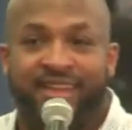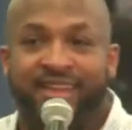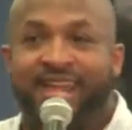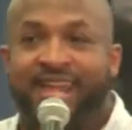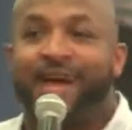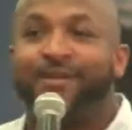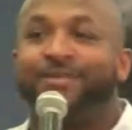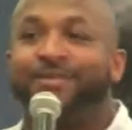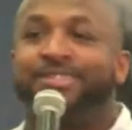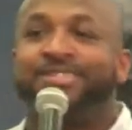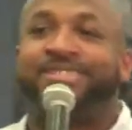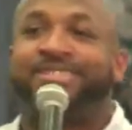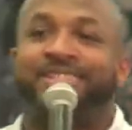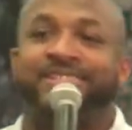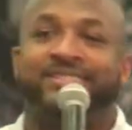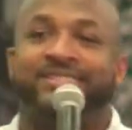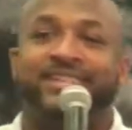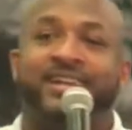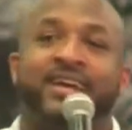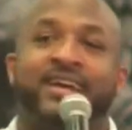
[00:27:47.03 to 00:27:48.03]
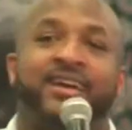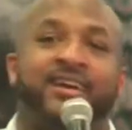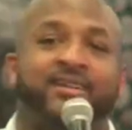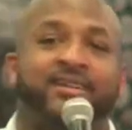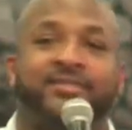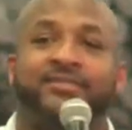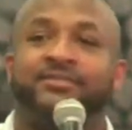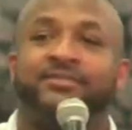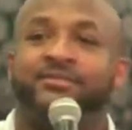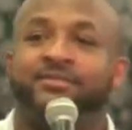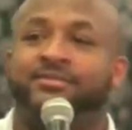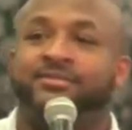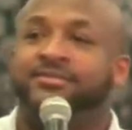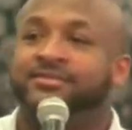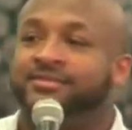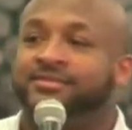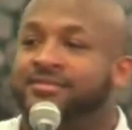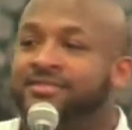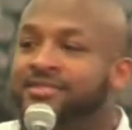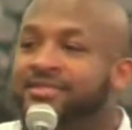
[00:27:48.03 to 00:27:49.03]
I would sit down
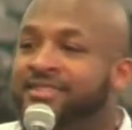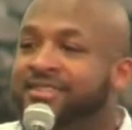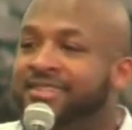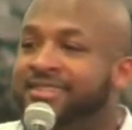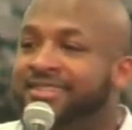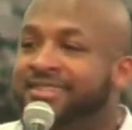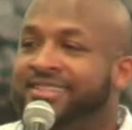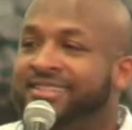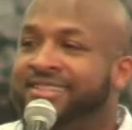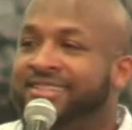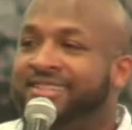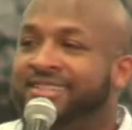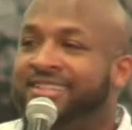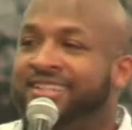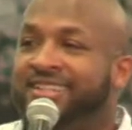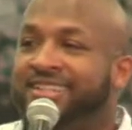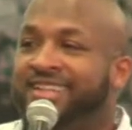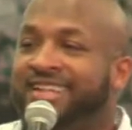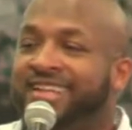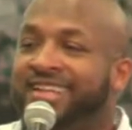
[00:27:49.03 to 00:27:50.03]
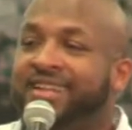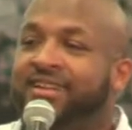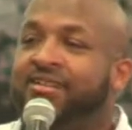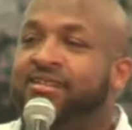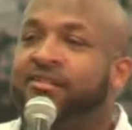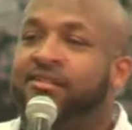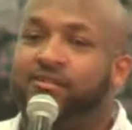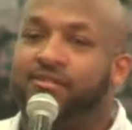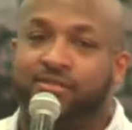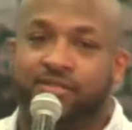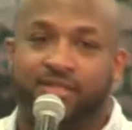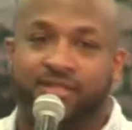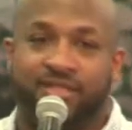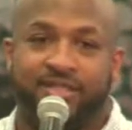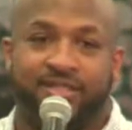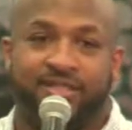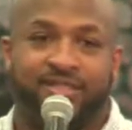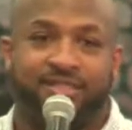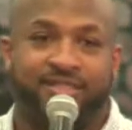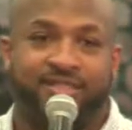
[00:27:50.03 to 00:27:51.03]
in the
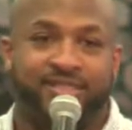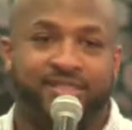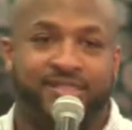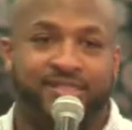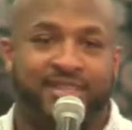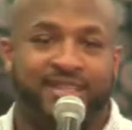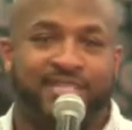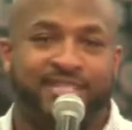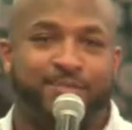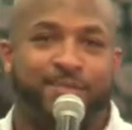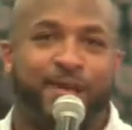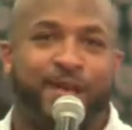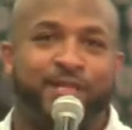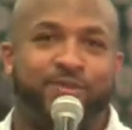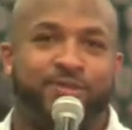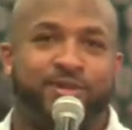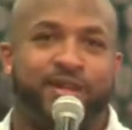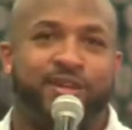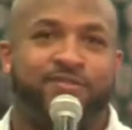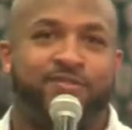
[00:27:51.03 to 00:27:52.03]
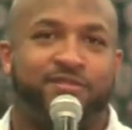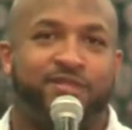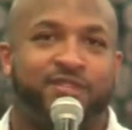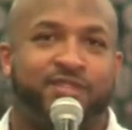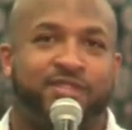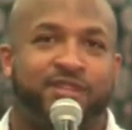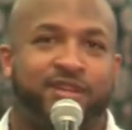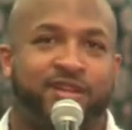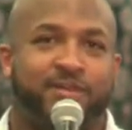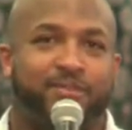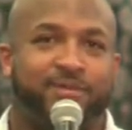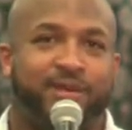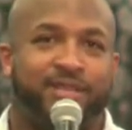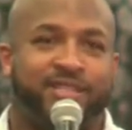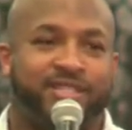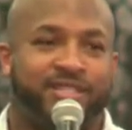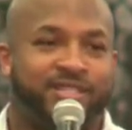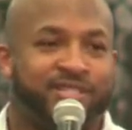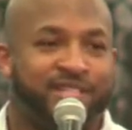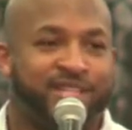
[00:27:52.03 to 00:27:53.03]
audience, especially when I first started
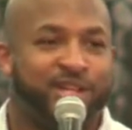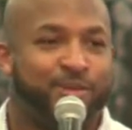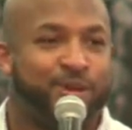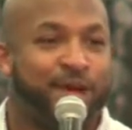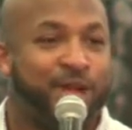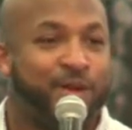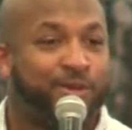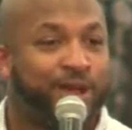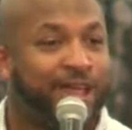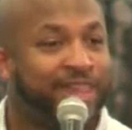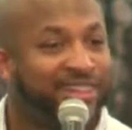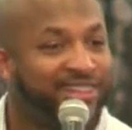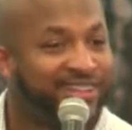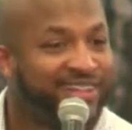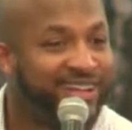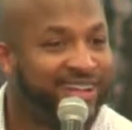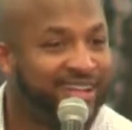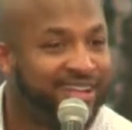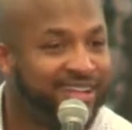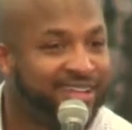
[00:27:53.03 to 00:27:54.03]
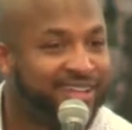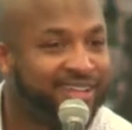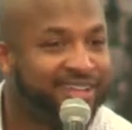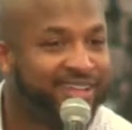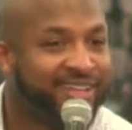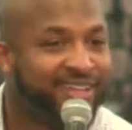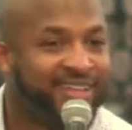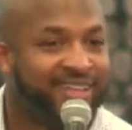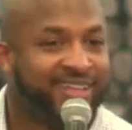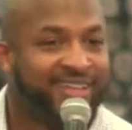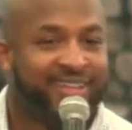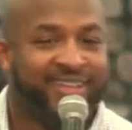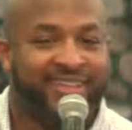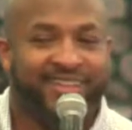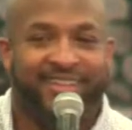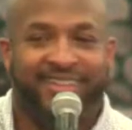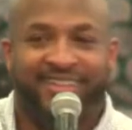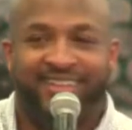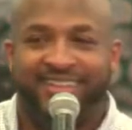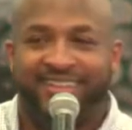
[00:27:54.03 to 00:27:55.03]
preaching and didn't nobody know what I looked like.
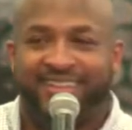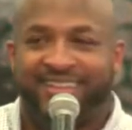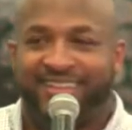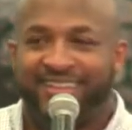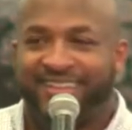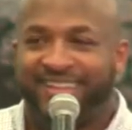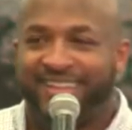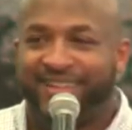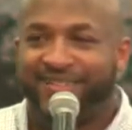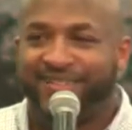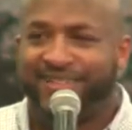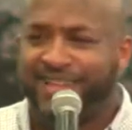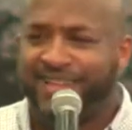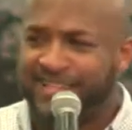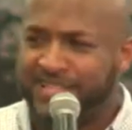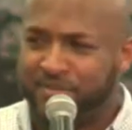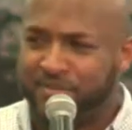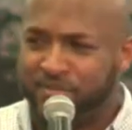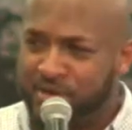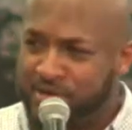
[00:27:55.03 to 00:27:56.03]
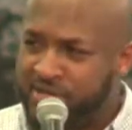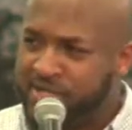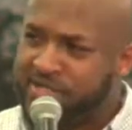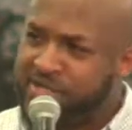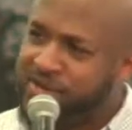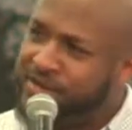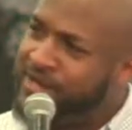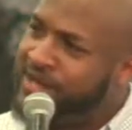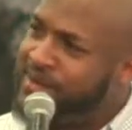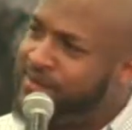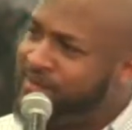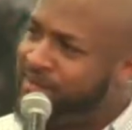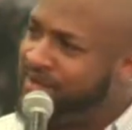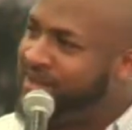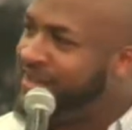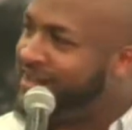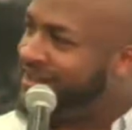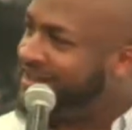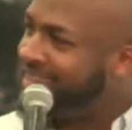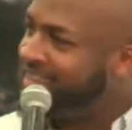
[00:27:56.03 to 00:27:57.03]
And they were like, has the preacher showed up
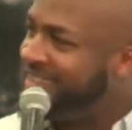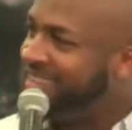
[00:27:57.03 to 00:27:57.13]
yet?